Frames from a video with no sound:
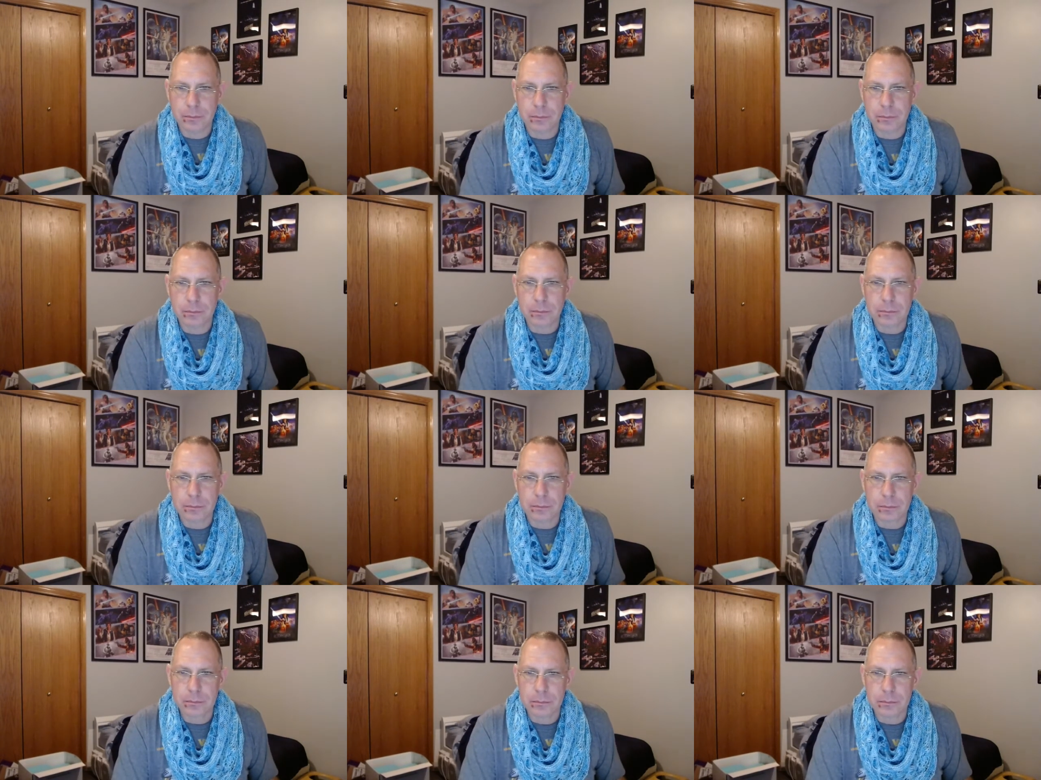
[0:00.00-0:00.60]

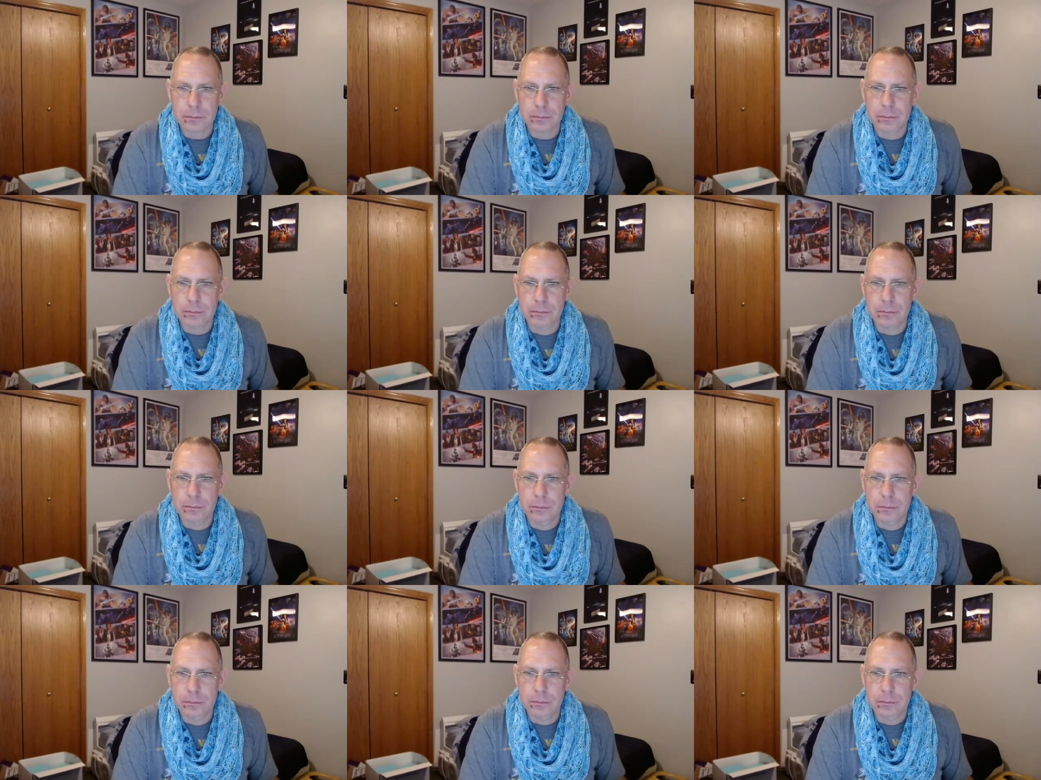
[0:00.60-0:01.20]

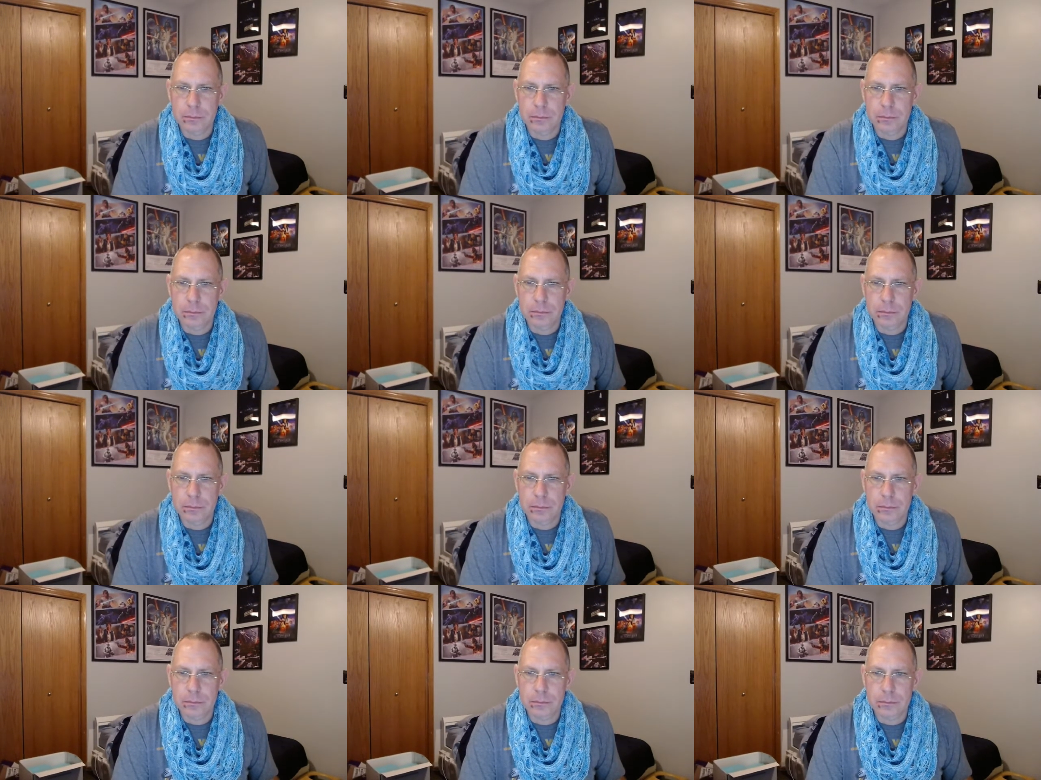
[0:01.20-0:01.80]

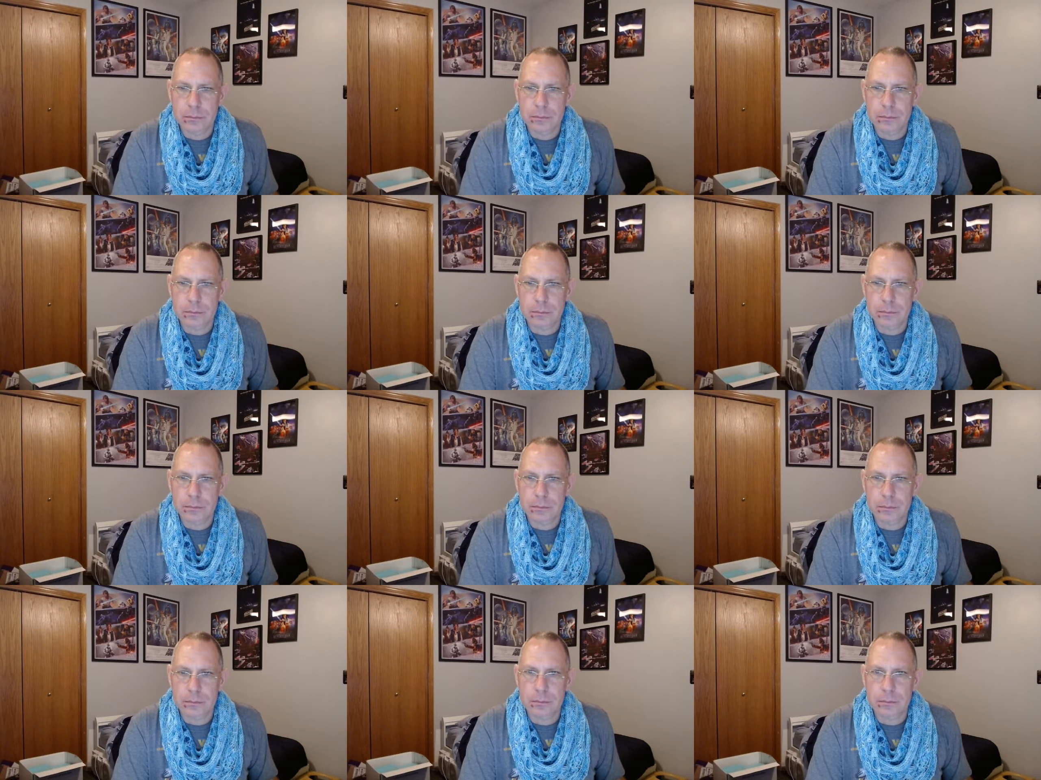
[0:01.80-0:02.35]
Nobody speaks.